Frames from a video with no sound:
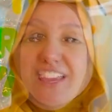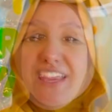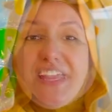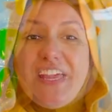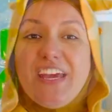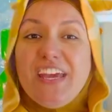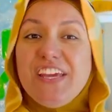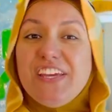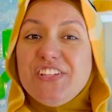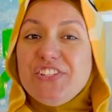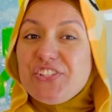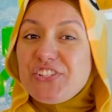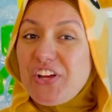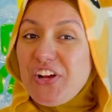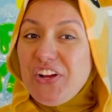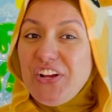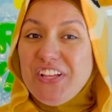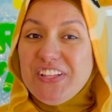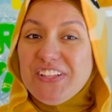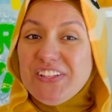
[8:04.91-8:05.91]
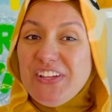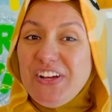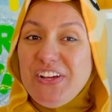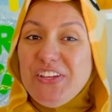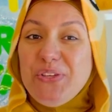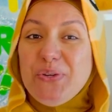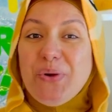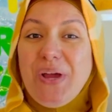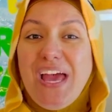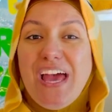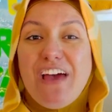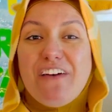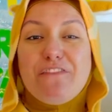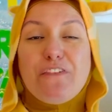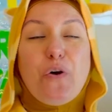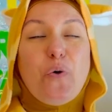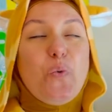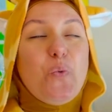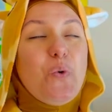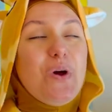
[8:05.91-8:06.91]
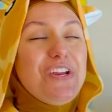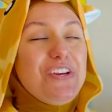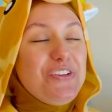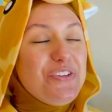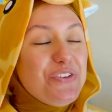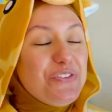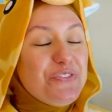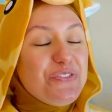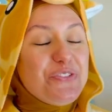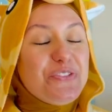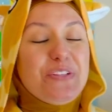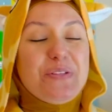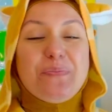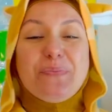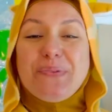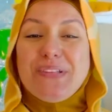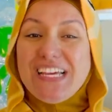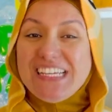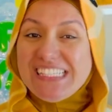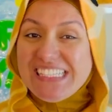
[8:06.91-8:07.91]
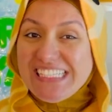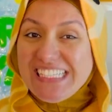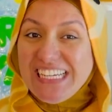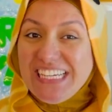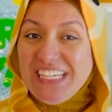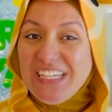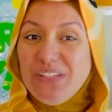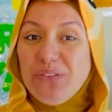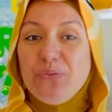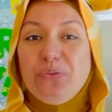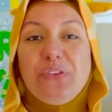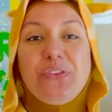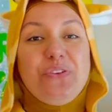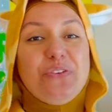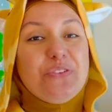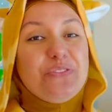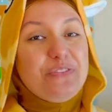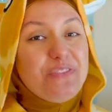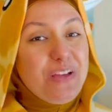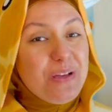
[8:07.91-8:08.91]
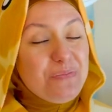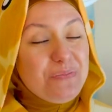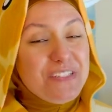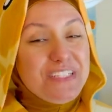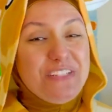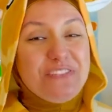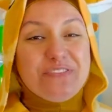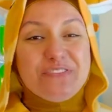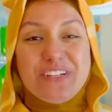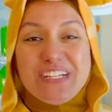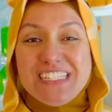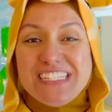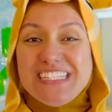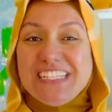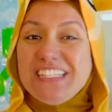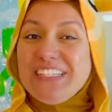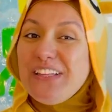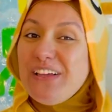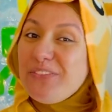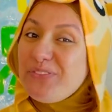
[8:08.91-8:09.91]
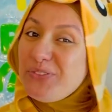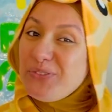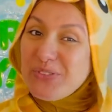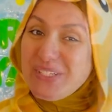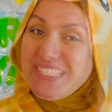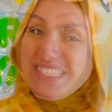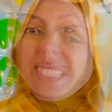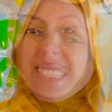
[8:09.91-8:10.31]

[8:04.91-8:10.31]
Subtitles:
InshaAllah, you have a wonderful and blessed Eid with your family, friends, and loved ones.